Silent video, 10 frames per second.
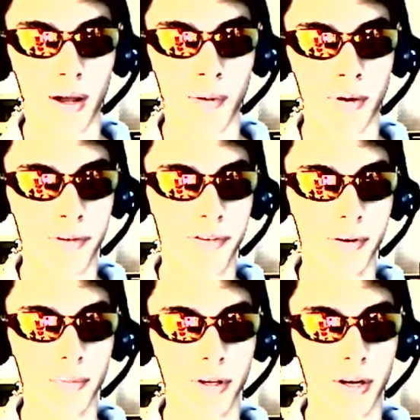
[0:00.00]
I would
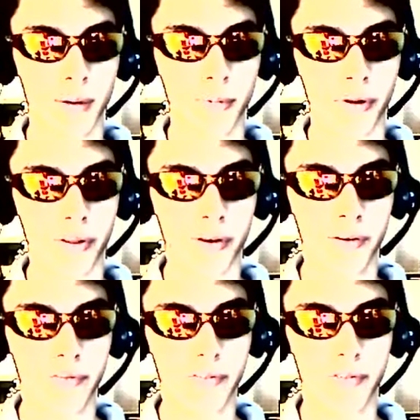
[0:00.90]
assume you can upload
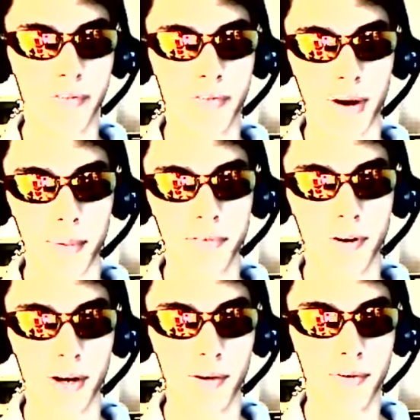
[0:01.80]
the Fraps
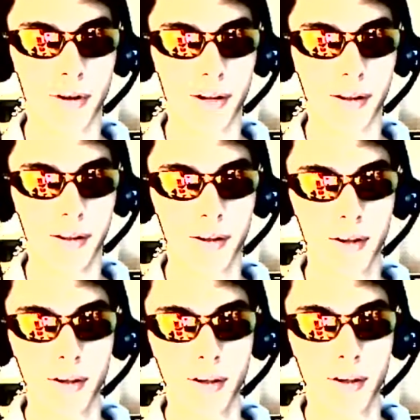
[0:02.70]
file directly
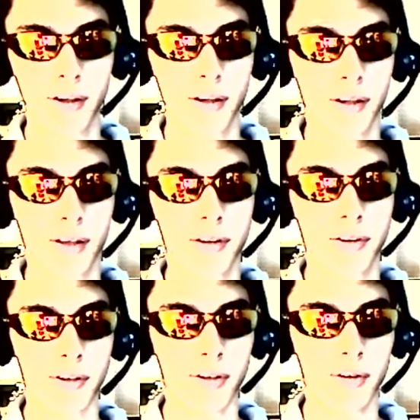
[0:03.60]

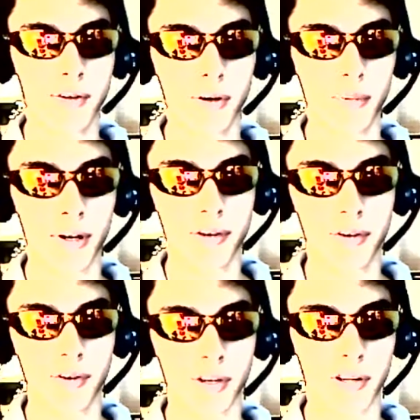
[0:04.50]
to YouTube, but
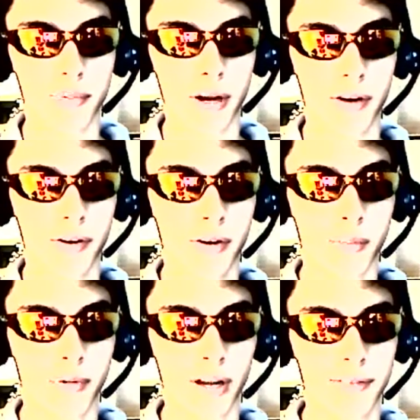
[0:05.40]
usually it's better to
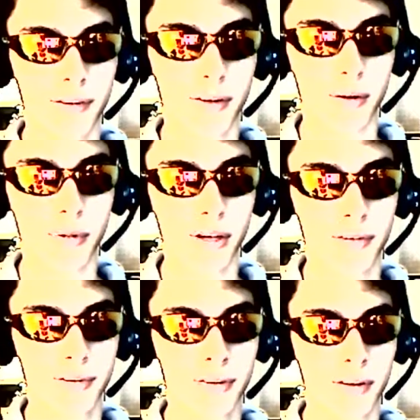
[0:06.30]
compress it, though,
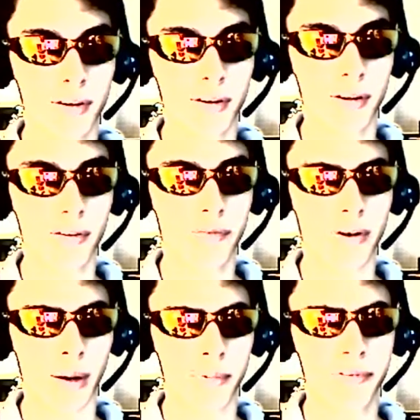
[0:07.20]
because the
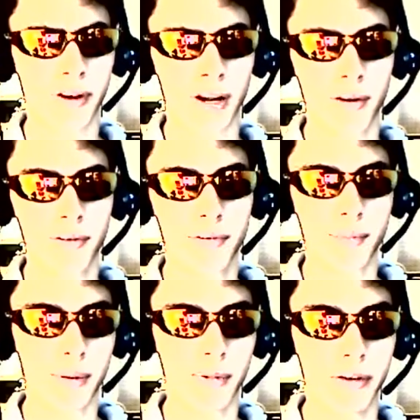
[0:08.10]
Fraps files
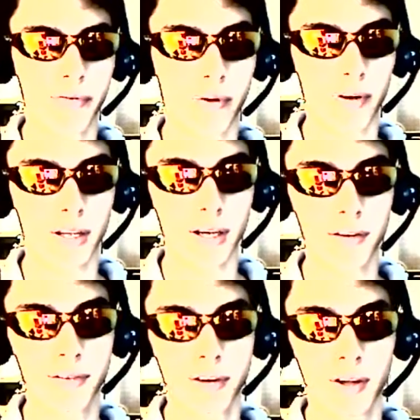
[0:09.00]
may be 4
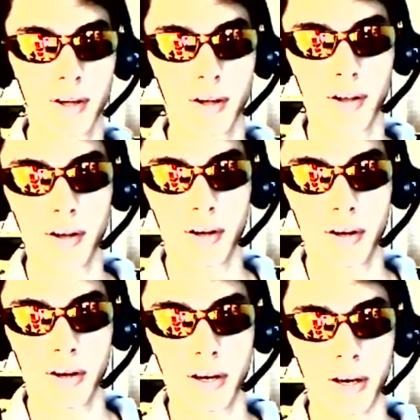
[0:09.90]
gigs
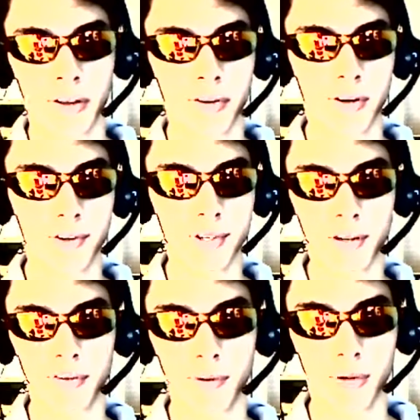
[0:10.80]
and they're usually
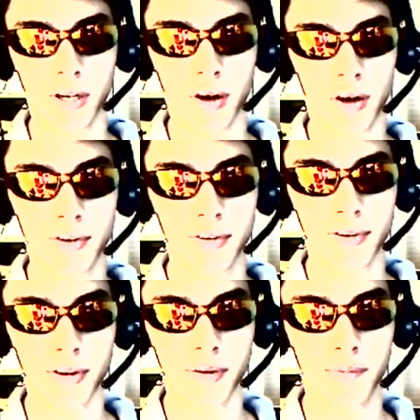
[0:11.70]
extremely large,
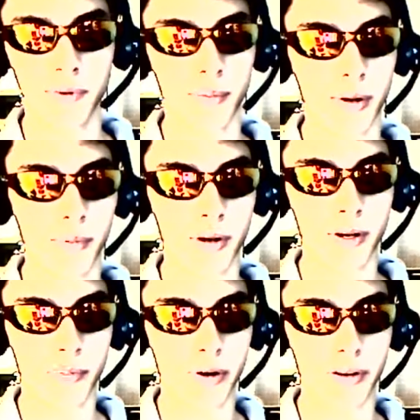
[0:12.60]
so you may want
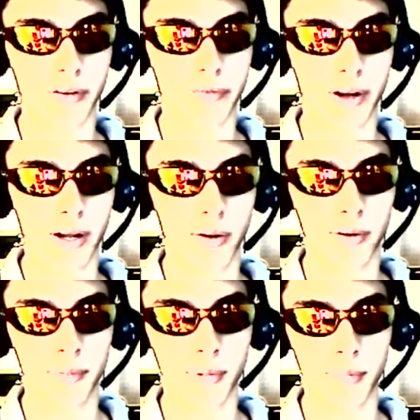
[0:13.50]
to compress the file.
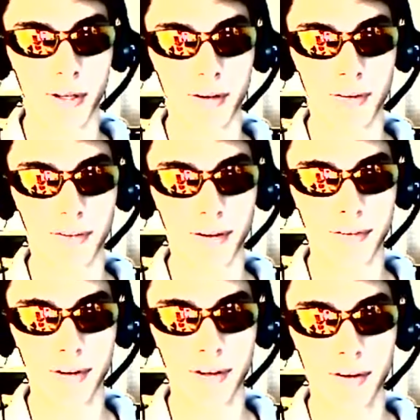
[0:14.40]
It may be a
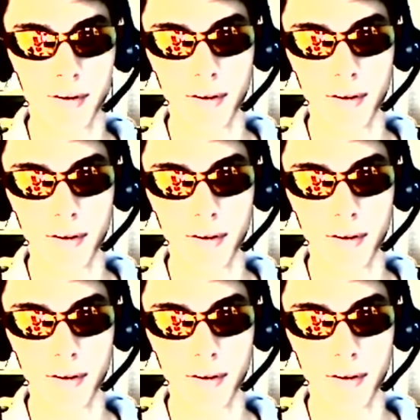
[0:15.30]
necessity,